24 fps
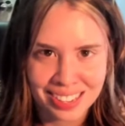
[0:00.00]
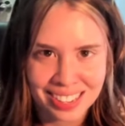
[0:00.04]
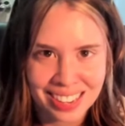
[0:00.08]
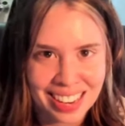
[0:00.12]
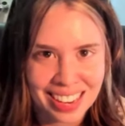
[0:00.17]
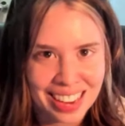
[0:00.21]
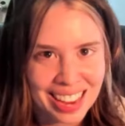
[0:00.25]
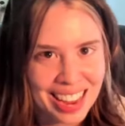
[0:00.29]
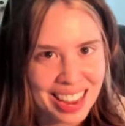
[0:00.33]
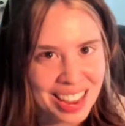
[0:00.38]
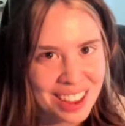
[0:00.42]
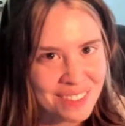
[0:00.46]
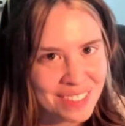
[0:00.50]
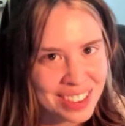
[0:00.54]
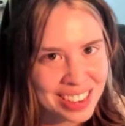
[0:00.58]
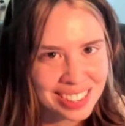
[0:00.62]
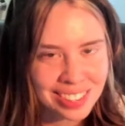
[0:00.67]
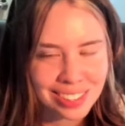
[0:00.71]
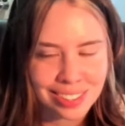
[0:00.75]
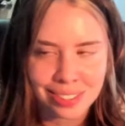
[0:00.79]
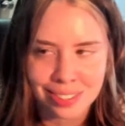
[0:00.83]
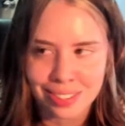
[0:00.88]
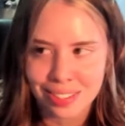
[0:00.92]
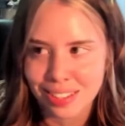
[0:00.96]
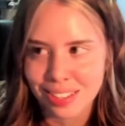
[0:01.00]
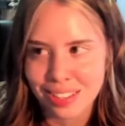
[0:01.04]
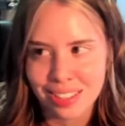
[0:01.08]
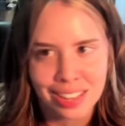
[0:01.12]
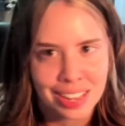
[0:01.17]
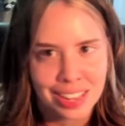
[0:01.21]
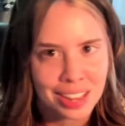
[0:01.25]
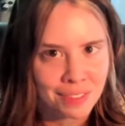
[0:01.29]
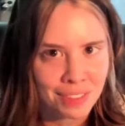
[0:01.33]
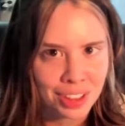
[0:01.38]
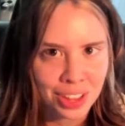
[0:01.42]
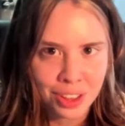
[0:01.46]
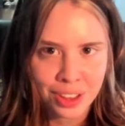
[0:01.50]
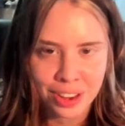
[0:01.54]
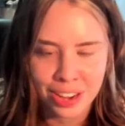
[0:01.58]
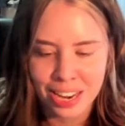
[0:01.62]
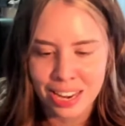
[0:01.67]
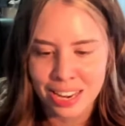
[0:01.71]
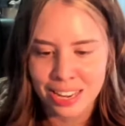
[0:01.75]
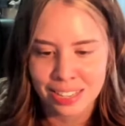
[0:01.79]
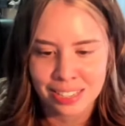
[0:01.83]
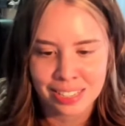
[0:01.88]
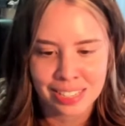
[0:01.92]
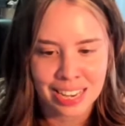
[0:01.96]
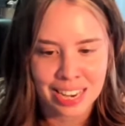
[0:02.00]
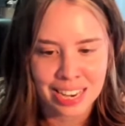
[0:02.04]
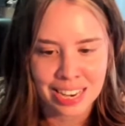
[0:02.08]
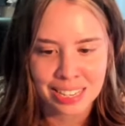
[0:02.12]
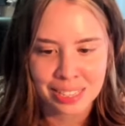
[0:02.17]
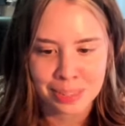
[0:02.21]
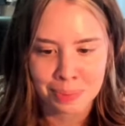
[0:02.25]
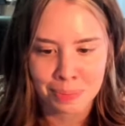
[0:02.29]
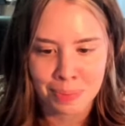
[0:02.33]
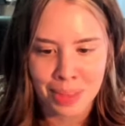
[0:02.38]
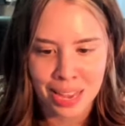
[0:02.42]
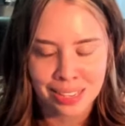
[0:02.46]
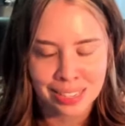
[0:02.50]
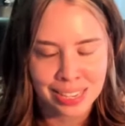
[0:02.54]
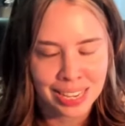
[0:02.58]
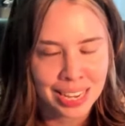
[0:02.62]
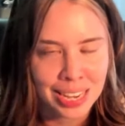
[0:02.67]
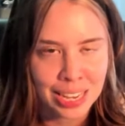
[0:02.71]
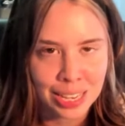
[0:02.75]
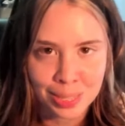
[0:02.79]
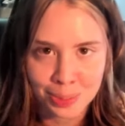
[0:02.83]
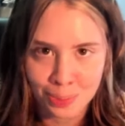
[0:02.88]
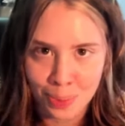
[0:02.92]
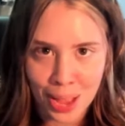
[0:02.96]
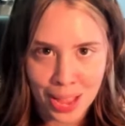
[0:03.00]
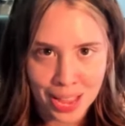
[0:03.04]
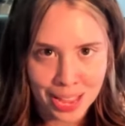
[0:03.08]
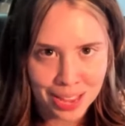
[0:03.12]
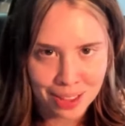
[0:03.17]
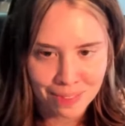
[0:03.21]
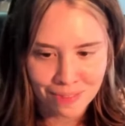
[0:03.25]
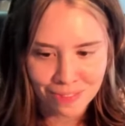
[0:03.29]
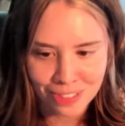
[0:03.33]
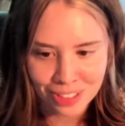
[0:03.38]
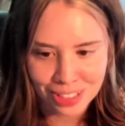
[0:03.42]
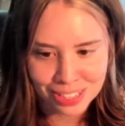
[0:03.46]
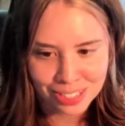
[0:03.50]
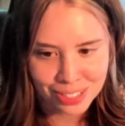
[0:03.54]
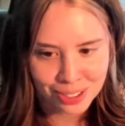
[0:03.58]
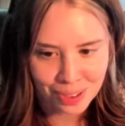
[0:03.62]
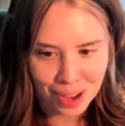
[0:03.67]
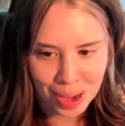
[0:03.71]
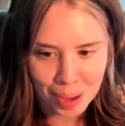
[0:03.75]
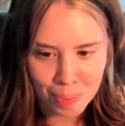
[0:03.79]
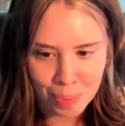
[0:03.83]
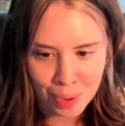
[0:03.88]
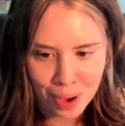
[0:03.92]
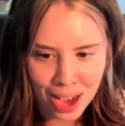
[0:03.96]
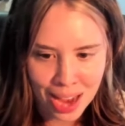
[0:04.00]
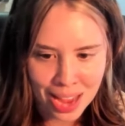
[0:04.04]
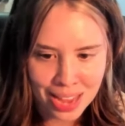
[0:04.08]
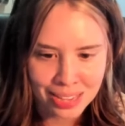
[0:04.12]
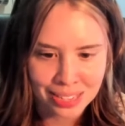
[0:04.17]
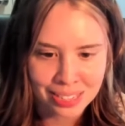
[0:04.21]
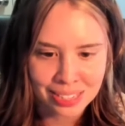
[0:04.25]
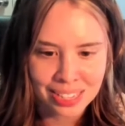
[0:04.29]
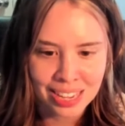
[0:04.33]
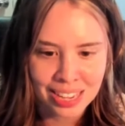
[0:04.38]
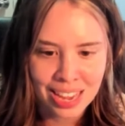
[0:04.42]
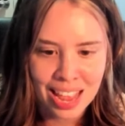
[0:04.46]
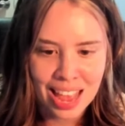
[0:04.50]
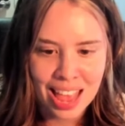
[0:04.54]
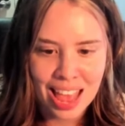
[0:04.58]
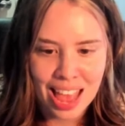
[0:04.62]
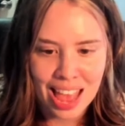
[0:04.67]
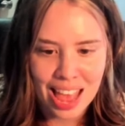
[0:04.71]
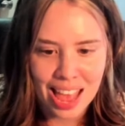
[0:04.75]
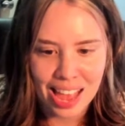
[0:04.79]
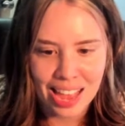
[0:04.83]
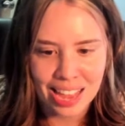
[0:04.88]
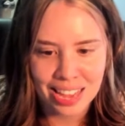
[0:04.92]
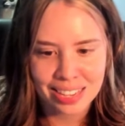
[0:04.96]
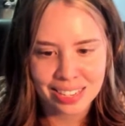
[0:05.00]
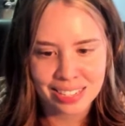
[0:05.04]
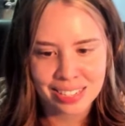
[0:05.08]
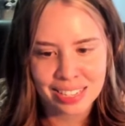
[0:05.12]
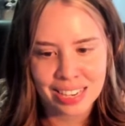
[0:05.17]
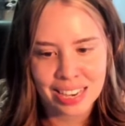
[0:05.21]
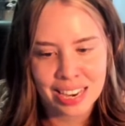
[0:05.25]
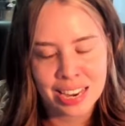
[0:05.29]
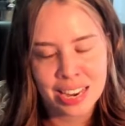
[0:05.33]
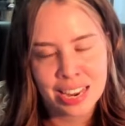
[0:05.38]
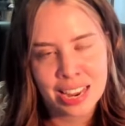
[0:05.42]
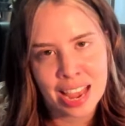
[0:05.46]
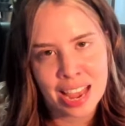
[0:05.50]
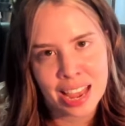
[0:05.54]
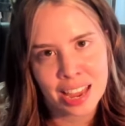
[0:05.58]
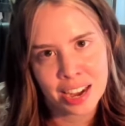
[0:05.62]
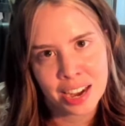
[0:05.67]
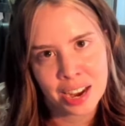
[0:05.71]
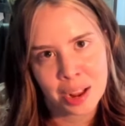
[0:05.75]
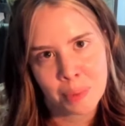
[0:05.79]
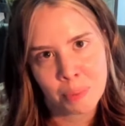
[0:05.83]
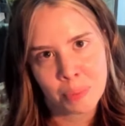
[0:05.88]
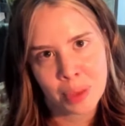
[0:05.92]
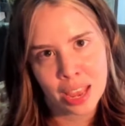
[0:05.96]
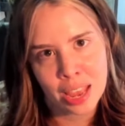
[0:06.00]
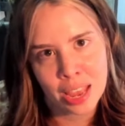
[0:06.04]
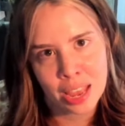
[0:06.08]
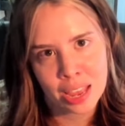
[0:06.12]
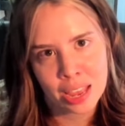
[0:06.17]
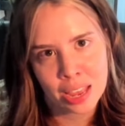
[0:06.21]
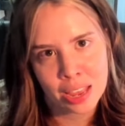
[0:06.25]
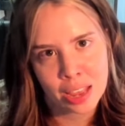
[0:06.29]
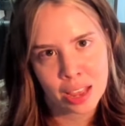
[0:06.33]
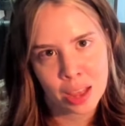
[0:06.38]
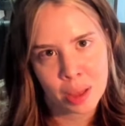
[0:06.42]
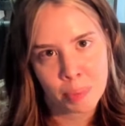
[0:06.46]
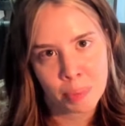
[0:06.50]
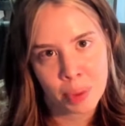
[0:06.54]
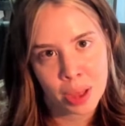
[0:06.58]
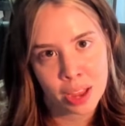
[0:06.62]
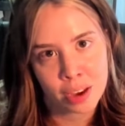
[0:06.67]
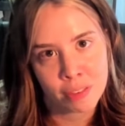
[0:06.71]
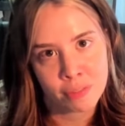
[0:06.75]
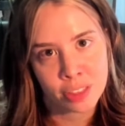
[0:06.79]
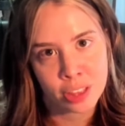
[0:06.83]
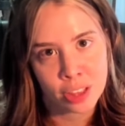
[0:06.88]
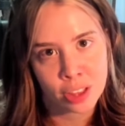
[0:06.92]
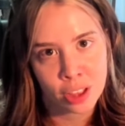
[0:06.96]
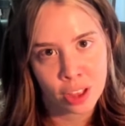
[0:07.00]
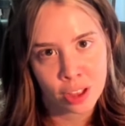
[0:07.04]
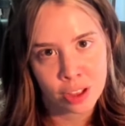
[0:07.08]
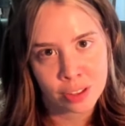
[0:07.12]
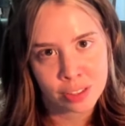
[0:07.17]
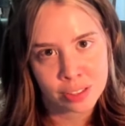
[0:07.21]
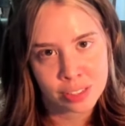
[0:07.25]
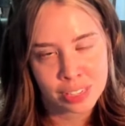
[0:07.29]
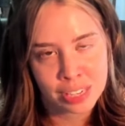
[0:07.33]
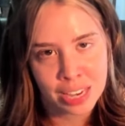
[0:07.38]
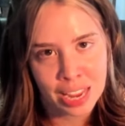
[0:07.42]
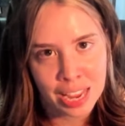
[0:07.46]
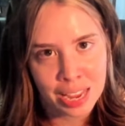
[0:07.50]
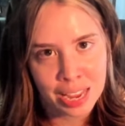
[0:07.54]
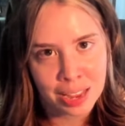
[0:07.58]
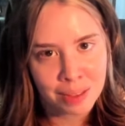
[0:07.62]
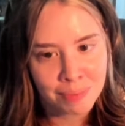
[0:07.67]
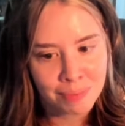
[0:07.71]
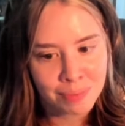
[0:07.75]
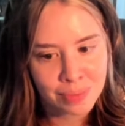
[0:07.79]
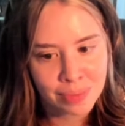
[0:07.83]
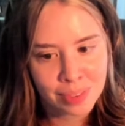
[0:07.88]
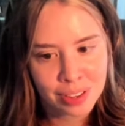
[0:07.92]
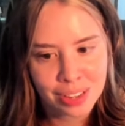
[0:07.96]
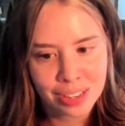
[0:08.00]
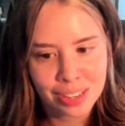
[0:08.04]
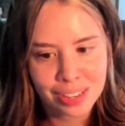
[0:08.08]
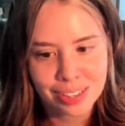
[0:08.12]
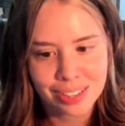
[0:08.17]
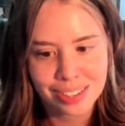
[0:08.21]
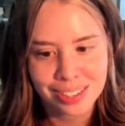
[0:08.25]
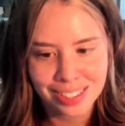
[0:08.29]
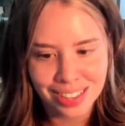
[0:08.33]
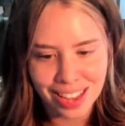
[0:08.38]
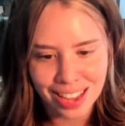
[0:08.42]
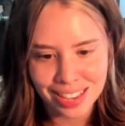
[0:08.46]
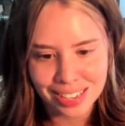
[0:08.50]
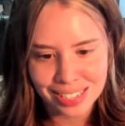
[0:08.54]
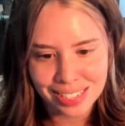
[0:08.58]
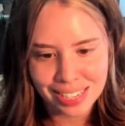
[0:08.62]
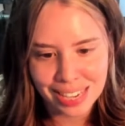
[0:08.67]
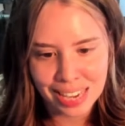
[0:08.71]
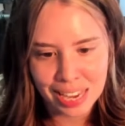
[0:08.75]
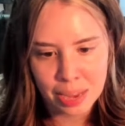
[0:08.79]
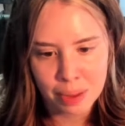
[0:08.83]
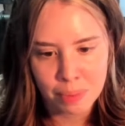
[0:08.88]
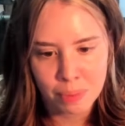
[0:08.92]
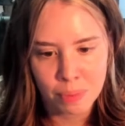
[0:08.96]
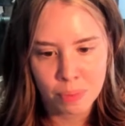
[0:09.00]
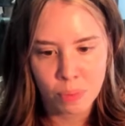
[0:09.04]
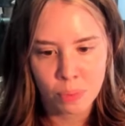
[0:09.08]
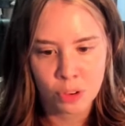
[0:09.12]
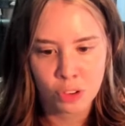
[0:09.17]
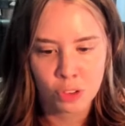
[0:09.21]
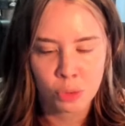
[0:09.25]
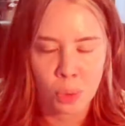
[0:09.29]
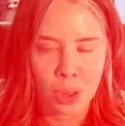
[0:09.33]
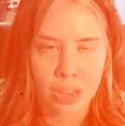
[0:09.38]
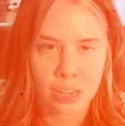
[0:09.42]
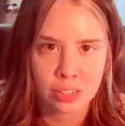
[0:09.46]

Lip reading: even just leaving uni, you can see he's amazing. He's working for this great brand, and he ended up being a part of the girls team, design team, which worked